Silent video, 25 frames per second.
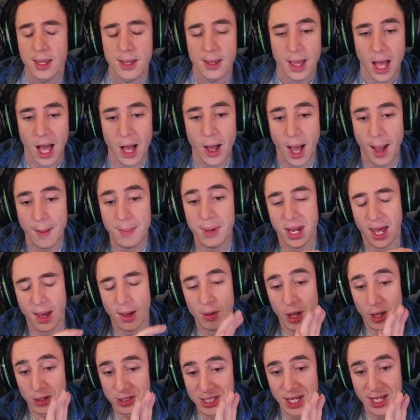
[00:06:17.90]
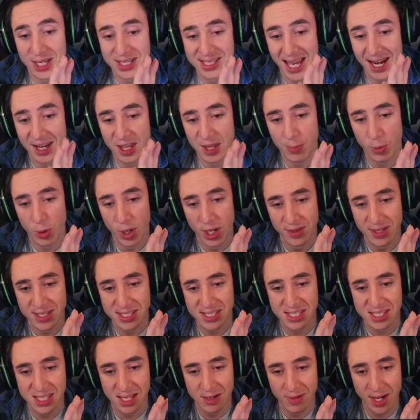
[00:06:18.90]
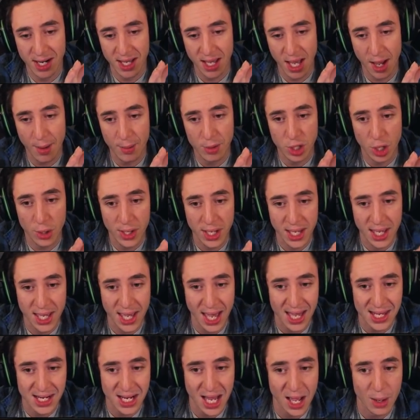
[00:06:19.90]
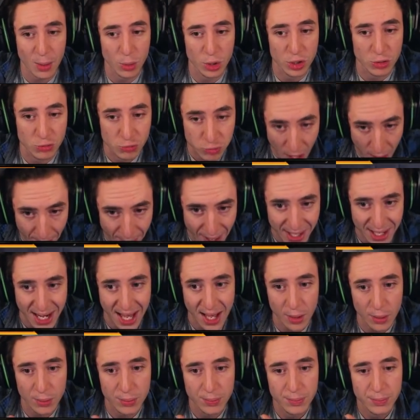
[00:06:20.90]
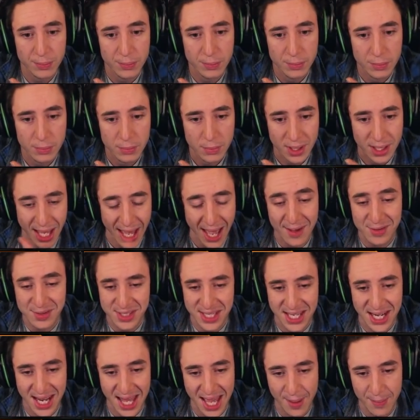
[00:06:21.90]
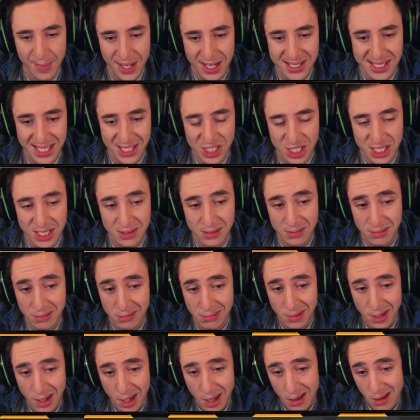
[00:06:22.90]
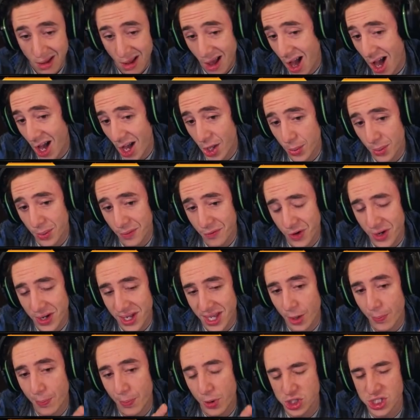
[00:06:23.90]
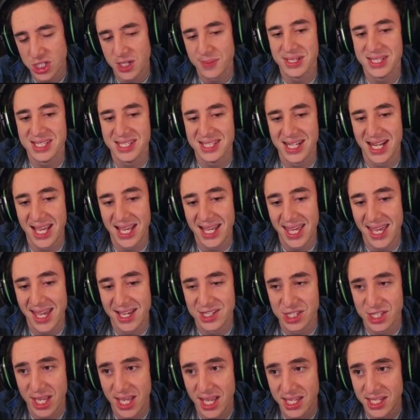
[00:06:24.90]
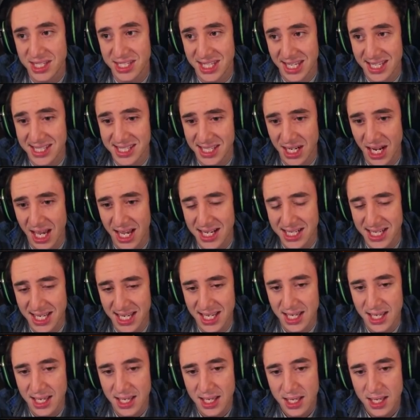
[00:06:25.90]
I'll tell you exactly the point. This is it, ready? I would go here, and I would run back now. Okay, I've seen him. He's actually arguably free kill. Pushing up to Snake here is a decent idea.